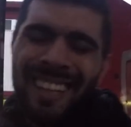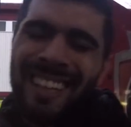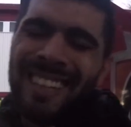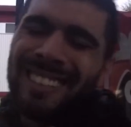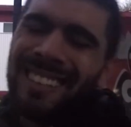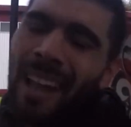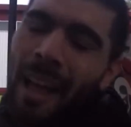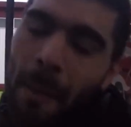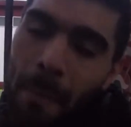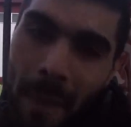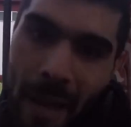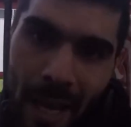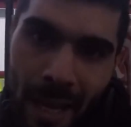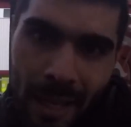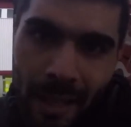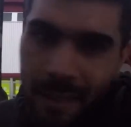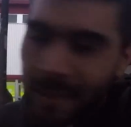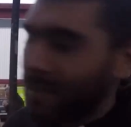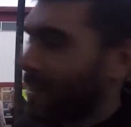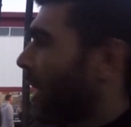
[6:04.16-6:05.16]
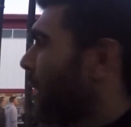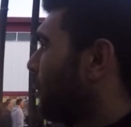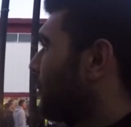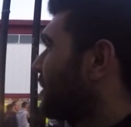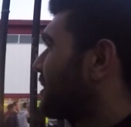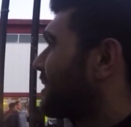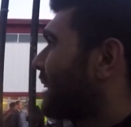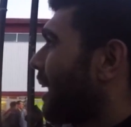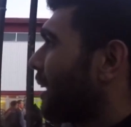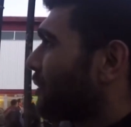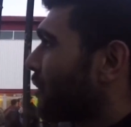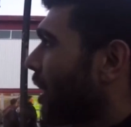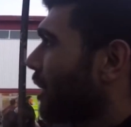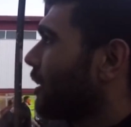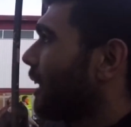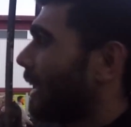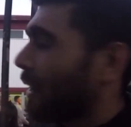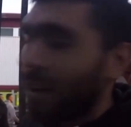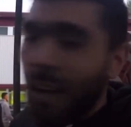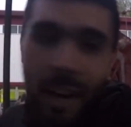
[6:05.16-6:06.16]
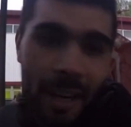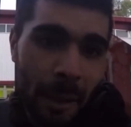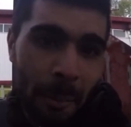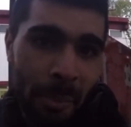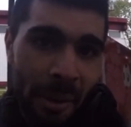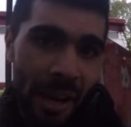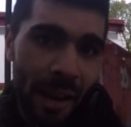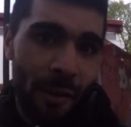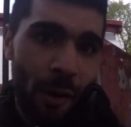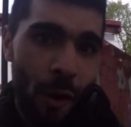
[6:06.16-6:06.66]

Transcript: He's like, mate, they only sell non-alcoholic beer